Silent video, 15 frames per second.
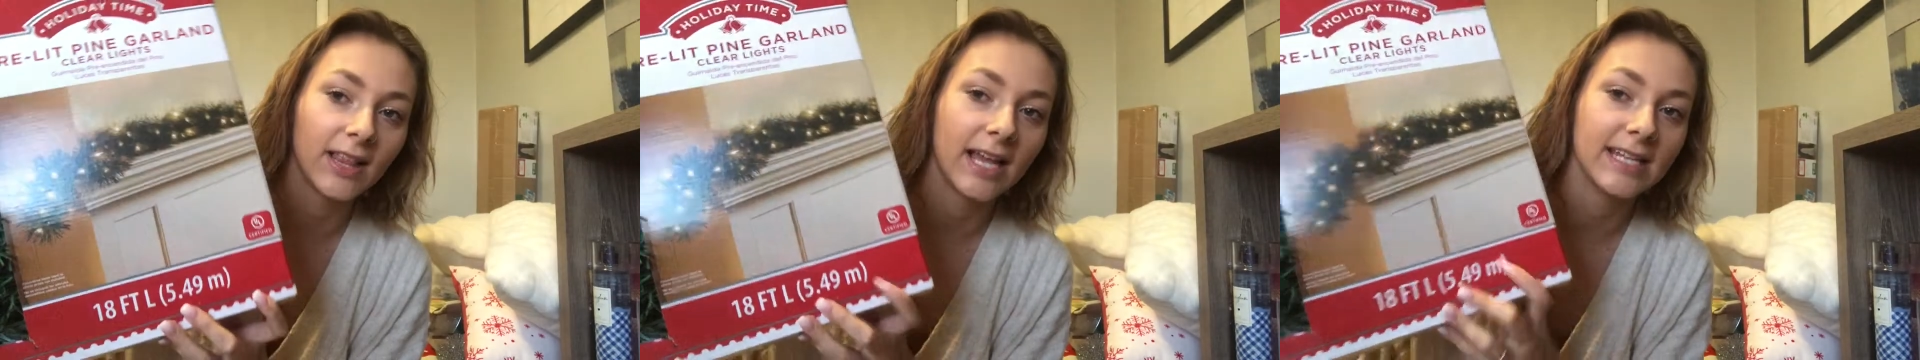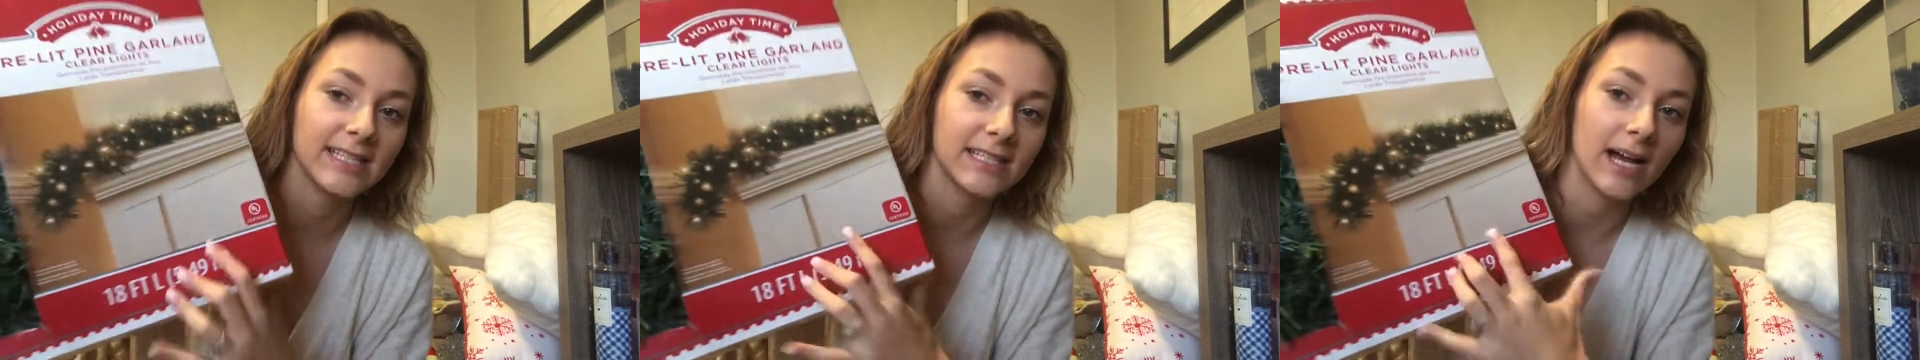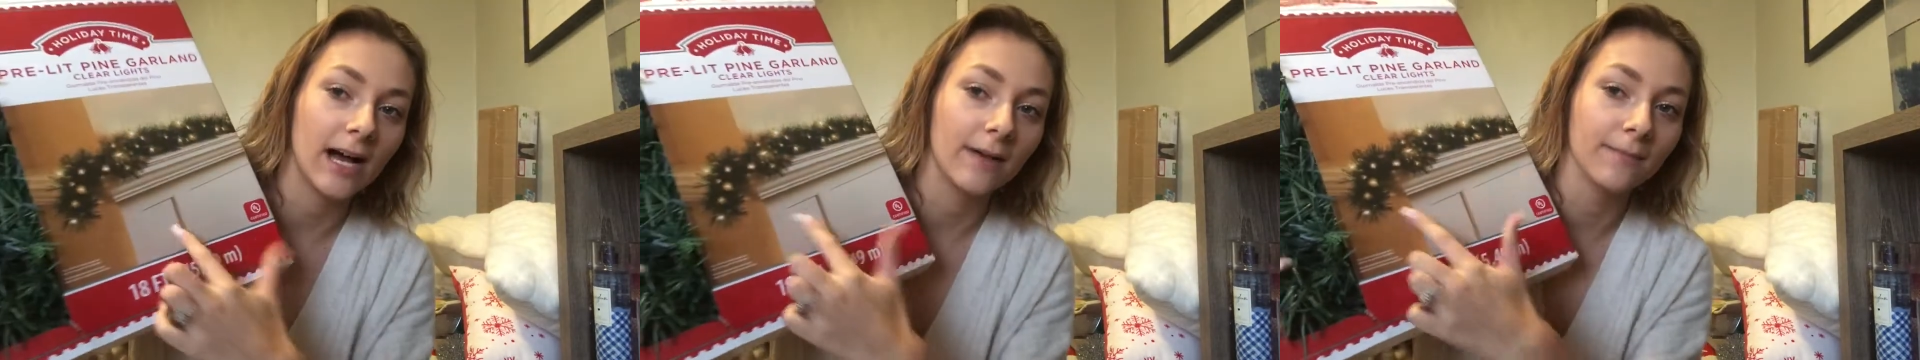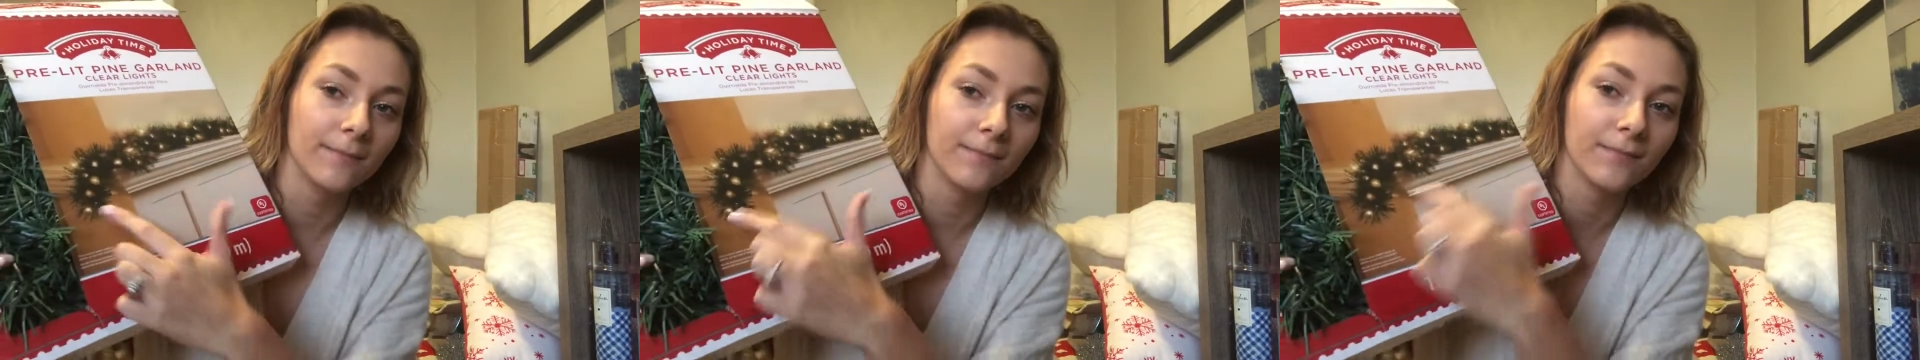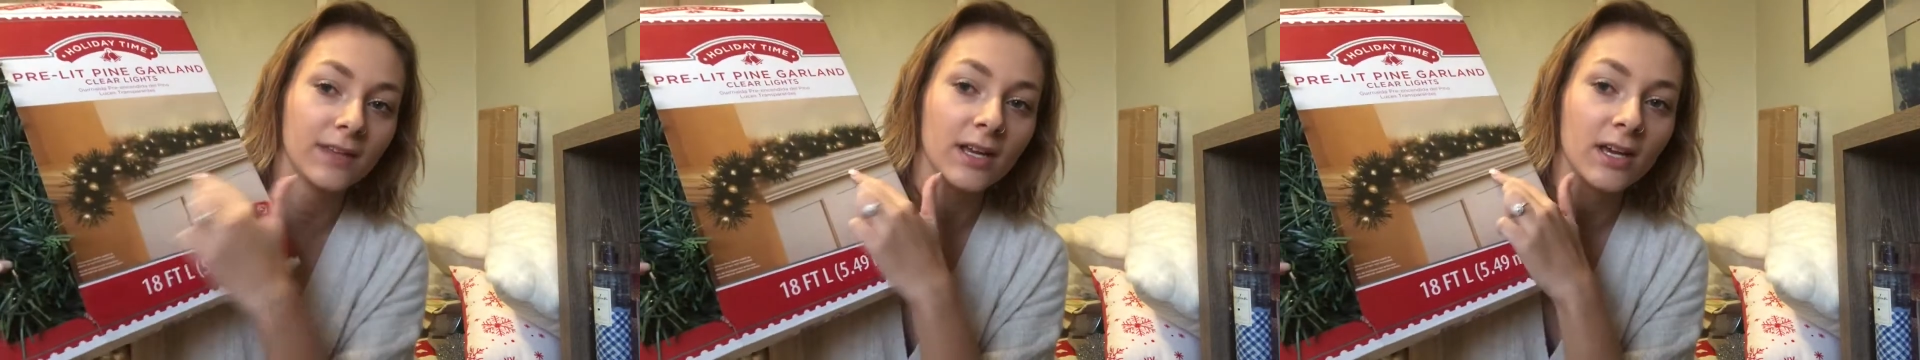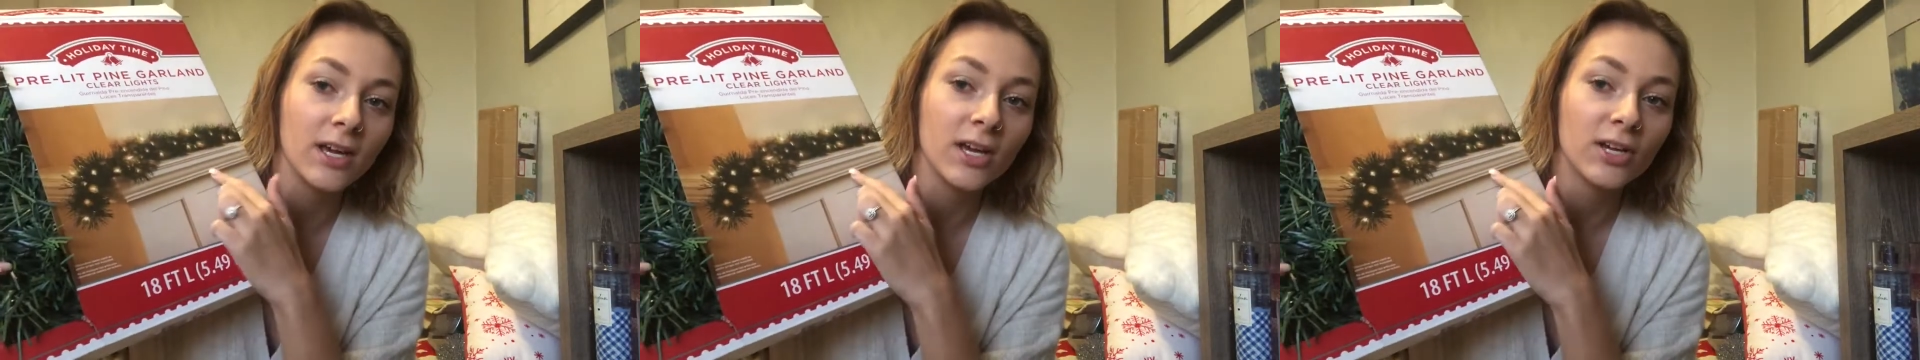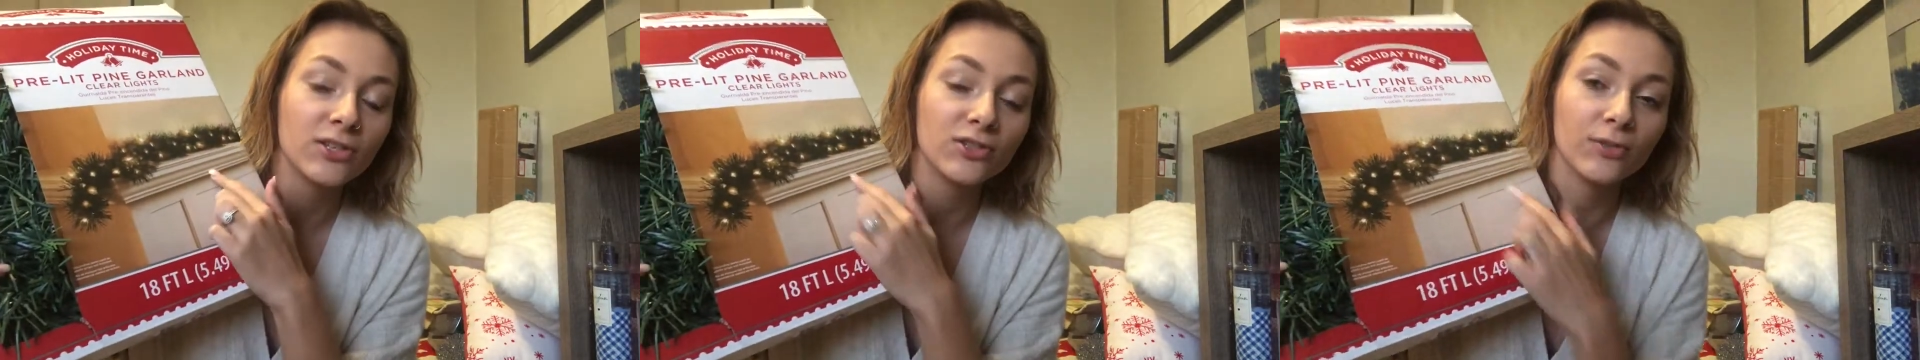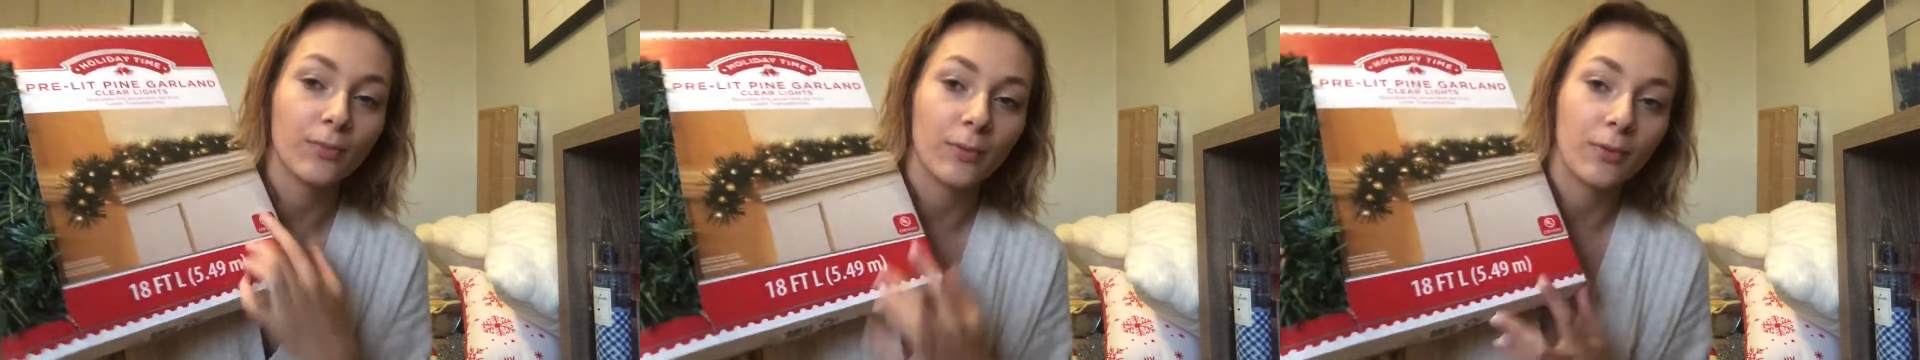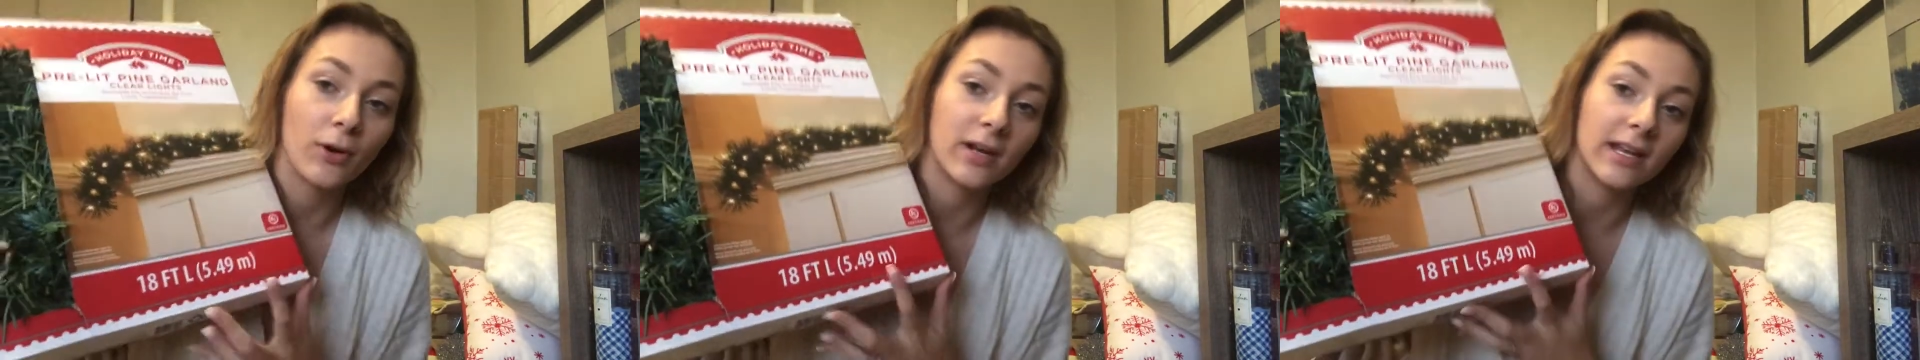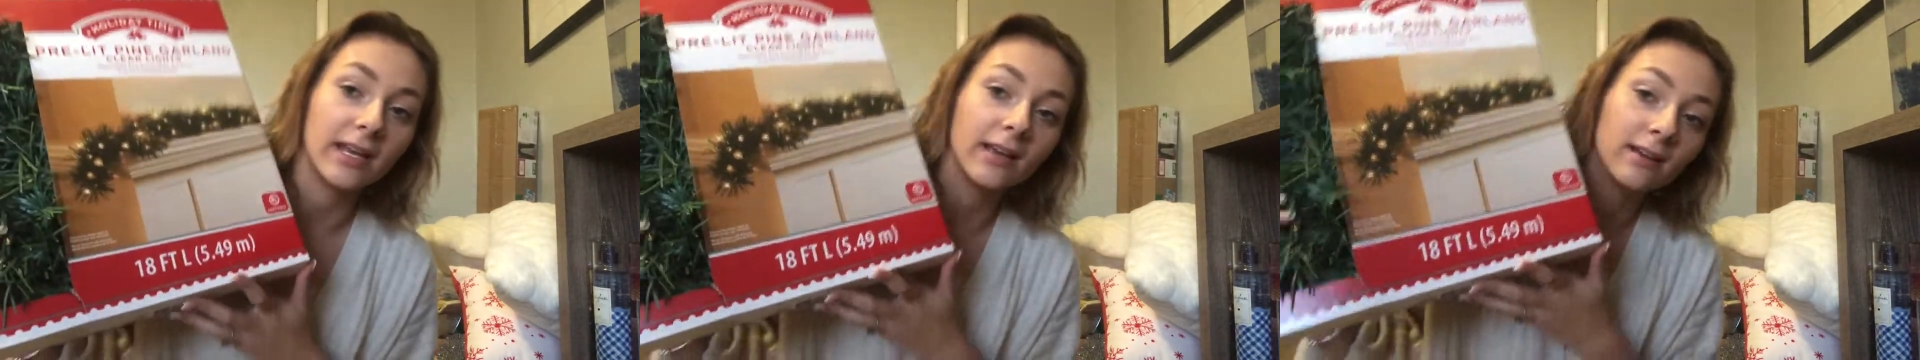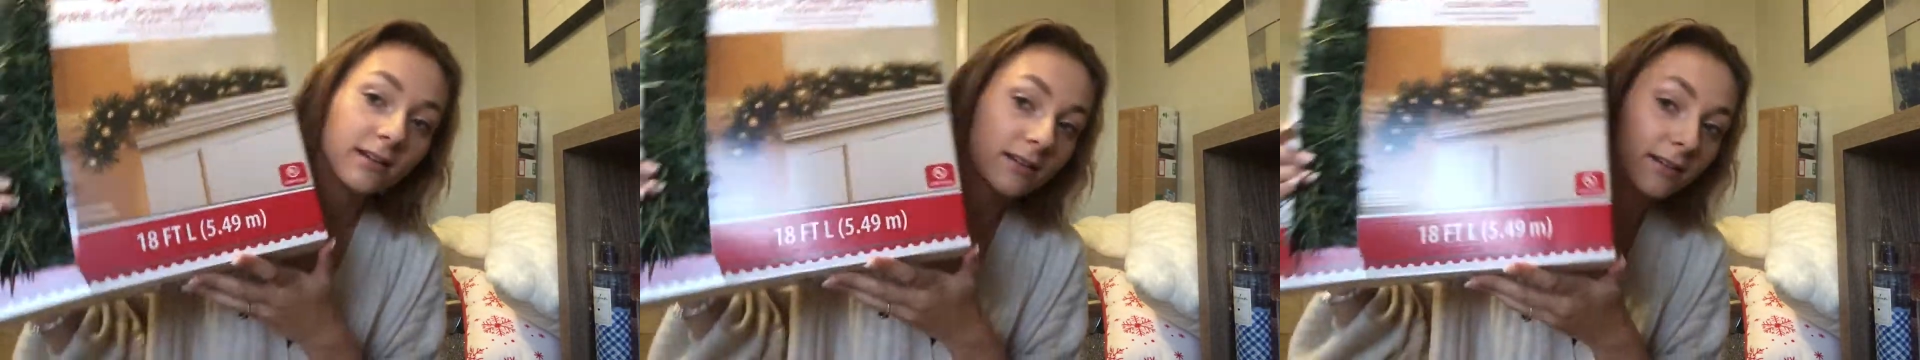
lights up. Super pretty.